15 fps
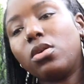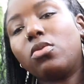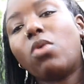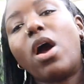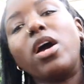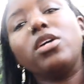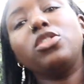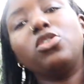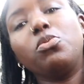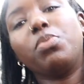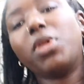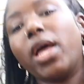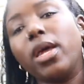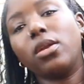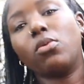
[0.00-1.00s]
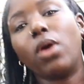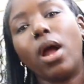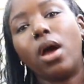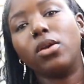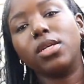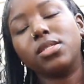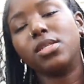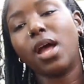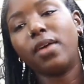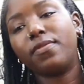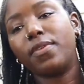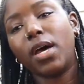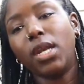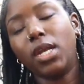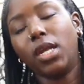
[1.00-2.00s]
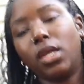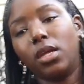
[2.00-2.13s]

Why is you playing around? It's not funny.